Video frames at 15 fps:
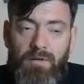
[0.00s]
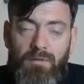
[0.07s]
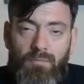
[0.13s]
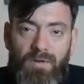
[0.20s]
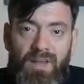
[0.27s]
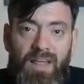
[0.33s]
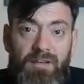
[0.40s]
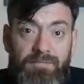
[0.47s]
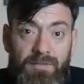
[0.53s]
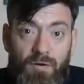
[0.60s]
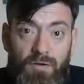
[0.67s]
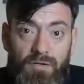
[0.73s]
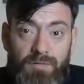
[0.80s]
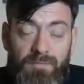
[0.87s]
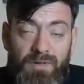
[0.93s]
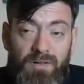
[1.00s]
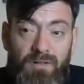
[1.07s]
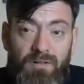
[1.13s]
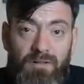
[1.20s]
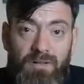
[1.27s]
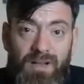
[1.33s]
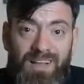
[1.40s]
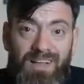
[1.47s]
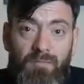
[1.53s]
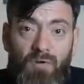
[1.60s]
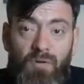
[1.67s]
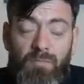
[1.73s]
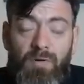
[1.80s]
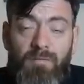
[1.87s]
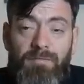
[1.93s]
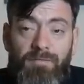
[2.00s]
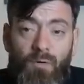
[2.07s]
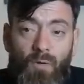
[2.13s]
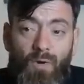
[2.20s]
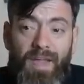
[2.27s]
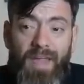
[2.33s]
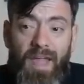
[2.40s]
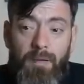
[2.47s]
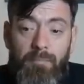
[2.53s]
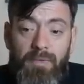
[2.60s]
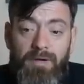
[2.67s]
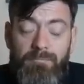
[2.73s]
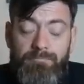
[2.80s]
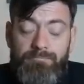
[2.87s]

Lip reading: We left the hospital and come on about 4 a.m.